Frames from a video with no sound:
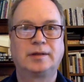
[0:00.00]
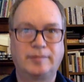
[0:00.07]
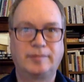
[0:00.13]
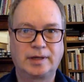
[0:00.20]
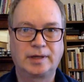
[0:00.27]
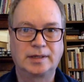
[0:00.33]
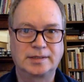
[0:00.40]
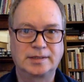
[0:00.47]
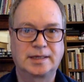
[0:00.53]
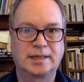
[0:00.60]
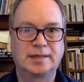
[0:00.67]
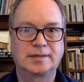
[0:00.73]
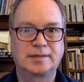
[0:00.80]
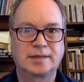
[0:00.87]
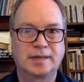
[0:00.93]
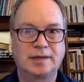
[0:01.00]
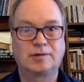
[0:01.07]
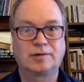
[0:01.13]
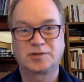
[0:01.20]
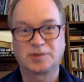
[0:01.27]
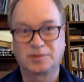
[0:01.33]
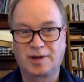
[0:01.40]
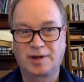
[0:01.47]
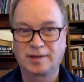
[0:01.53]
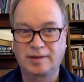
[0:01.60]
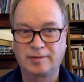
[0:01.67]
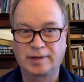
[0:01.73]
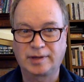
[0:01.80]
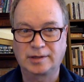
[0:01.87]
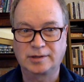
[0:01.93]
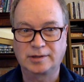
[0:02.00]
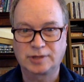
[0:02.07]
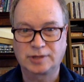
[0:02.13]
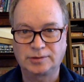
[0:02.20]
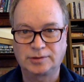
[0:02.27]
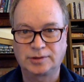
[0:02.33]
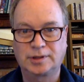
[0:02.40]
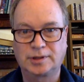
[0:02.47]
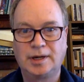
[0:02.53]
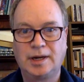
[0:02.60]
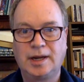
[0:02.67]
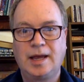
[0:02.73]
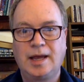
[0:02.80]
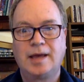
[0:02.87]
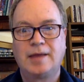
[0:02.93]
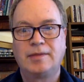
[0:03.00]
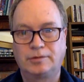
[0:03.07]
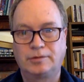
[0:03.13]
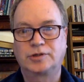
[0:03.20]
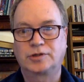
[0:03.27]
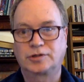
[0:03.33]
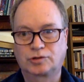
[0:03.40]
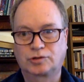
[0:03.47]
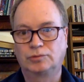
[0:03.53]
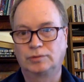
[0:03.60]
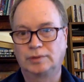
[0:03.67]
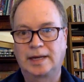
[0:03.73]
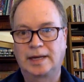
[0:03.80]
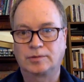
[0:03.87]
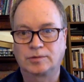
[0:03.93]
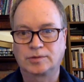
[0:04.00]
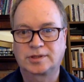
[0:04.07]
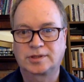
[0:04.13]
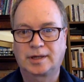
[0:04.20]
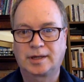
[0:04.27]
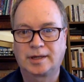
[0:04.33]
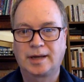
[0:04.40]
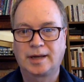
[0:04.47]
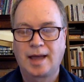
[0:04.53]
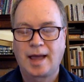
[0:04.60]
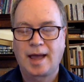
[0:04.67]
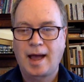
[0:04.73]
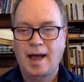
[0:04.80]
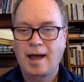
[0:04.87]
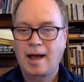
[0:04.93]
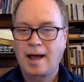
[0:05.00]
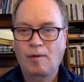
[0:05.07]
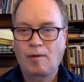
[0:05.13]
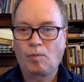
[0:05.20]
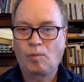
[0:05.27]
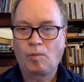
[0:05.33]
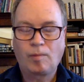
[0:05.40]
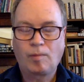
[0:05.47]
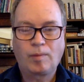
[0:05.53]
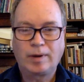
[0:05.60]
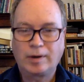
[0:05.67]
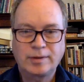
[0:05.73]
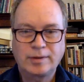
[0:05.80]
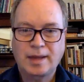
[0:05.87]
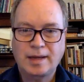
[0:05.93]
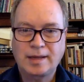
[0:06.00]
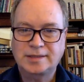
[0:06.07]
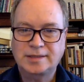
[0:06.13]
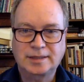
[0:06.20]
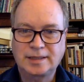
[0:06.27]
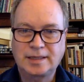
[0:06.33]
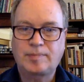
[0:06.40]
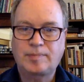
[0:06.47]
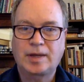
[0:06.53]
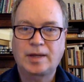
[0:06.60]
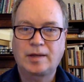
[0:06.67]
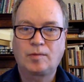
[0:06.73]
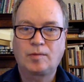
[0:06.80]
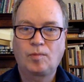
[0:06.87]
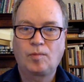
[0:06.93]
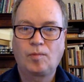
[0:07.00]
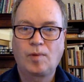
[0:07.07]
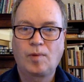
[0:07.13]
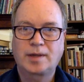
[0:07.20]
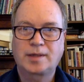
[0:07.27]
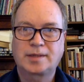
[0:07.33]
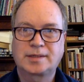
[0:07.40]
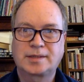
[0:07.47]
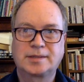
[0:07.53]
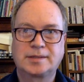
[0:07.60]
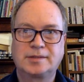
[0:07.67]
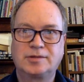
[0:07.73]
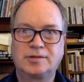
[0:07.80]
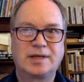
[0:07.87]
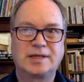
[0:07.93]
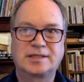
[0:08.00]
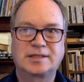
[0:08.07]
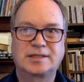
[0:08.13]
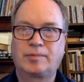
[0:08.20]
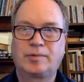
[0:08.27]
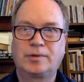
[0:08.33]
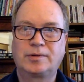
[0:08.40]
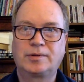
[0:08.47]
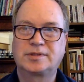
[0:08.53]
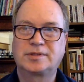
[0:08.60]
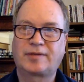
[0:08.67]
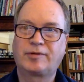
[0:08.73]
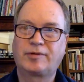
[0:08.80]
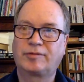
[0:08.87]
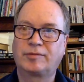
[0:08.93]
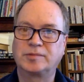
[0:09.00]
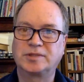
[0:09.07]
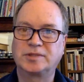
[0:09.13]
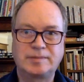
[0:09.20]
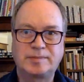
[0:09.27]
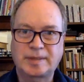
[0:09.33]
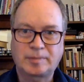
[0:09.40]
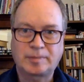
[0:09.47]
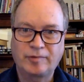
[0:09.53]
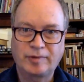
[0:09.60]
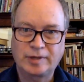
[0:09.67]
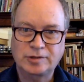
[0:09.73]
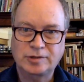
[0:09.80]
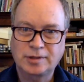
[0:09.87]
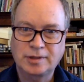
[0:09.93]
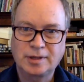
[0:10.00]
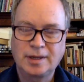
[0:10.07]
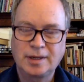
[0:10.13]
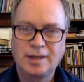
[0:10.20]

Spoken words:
living in a tent, and also not living in a shelter, they're just truly outside. Where do they sleep, and what do they suffer from sleep deprivation?